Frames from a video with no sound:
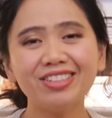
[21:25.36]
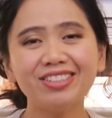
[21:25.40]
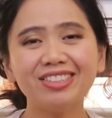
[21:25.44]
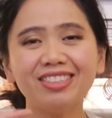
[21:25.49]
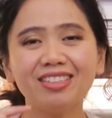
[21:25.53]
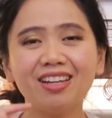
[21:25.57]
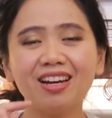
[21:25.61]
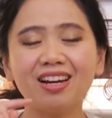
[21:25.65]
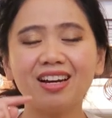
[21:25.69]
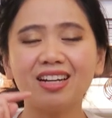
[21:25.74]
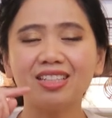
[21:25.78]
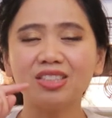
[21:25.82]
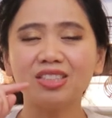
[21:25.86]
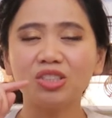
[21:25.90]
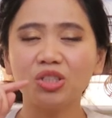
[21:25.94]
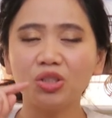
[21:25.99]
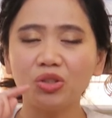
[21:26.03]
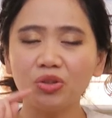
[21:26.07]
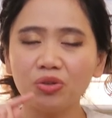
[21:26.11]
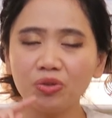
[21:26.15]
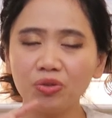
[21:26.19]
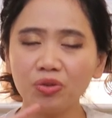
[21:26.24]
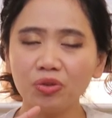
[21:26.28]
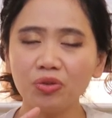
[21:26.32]
your tongue at the
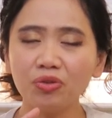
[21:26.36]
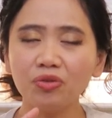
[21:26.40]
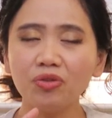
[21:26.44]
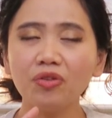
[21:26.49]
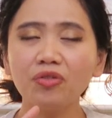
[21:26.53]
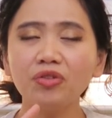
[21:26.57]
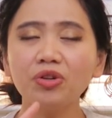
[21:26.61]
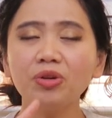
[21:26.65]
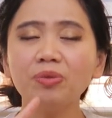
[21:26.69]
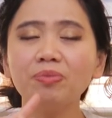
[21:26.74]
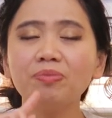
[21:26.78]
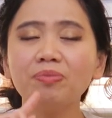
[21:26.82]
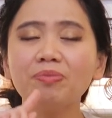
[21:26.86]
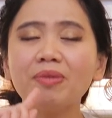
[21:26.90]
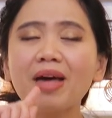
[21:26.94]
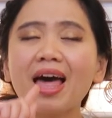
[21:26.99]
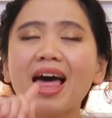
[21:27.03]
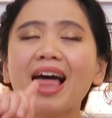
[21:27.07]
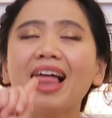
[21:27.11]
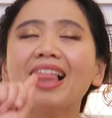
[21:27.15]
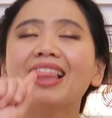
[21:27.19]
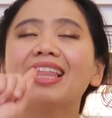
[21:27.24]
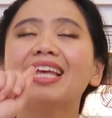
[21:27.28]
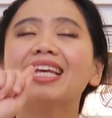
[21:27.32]
roof of your
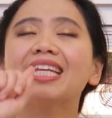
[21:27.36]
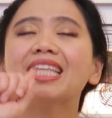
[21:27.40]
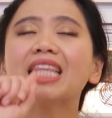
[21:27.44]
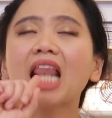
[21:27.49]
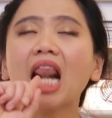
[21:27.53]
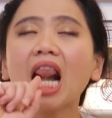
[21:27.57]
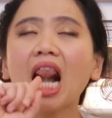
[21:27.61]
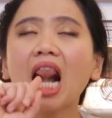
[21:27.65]
palate